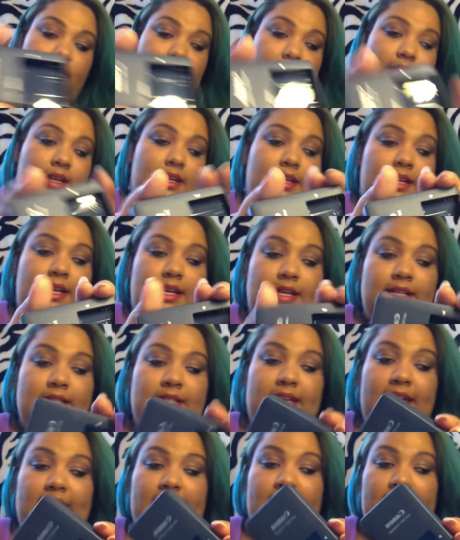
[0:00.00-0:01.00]
and it is
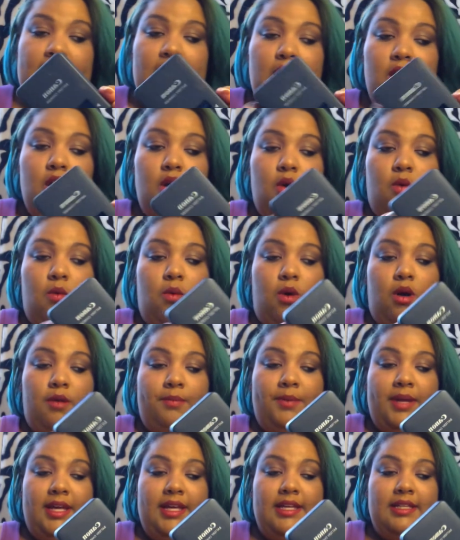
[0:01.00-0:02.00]
a wall
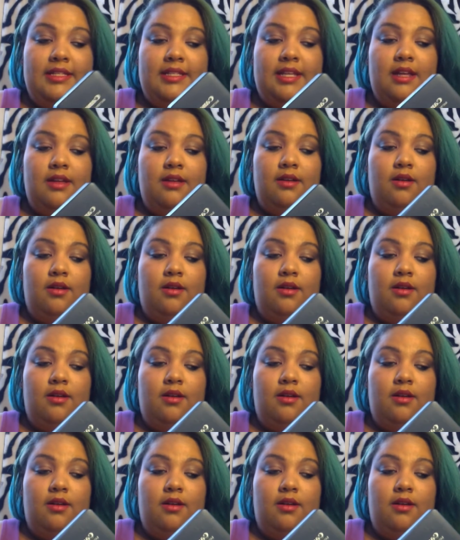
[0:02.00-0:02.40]
piece